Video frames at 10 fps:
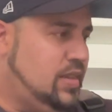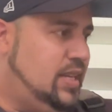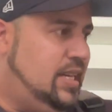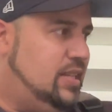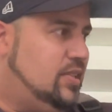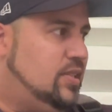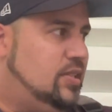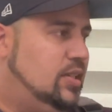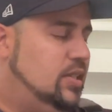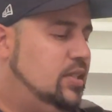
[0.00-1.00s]

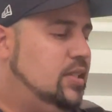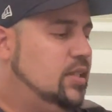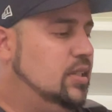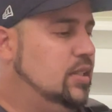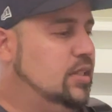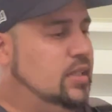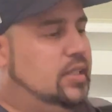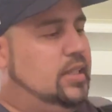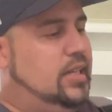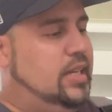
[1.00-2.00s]
And
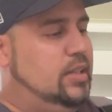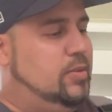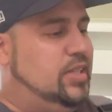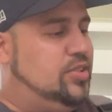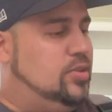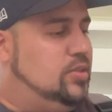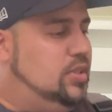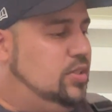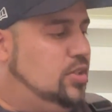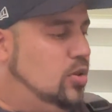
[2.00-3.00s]
anyway, so
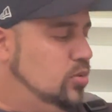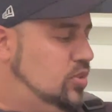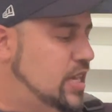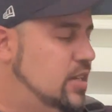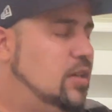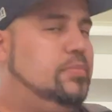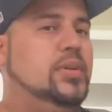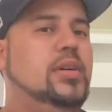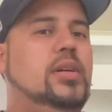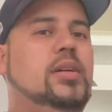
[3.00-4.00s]
this whole
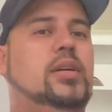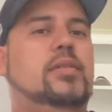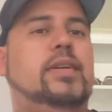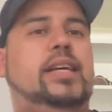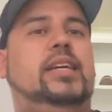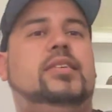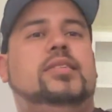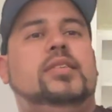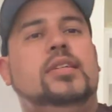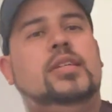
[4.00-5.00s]
setup right
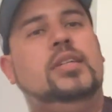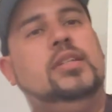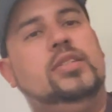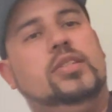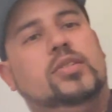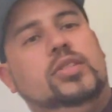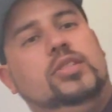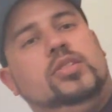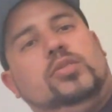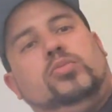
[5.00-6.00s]
here, you
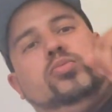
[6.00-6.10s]
just